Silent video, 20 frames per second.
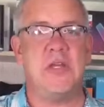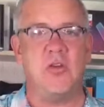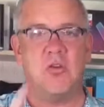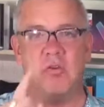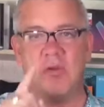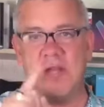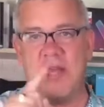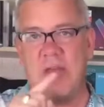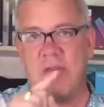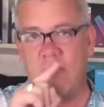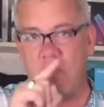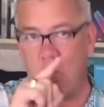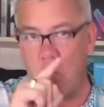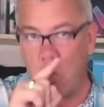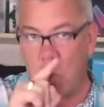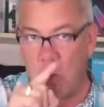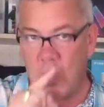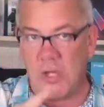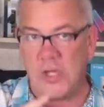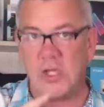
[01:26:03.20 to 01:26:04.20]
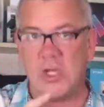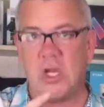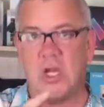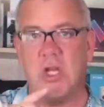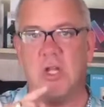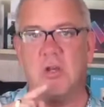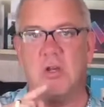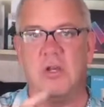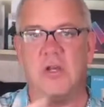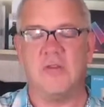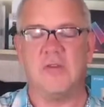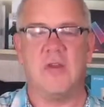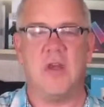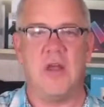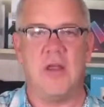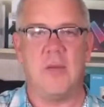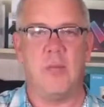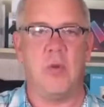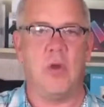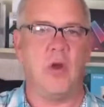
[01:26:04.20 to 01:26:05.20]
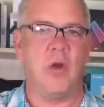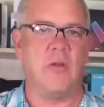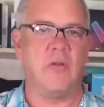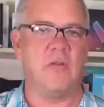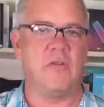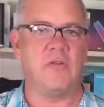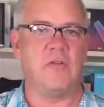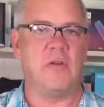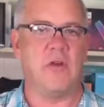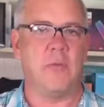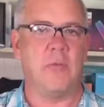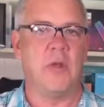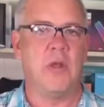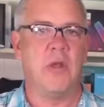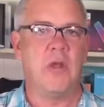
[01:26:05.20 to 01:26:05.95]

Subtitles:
you'd only have one color at a time on the strip.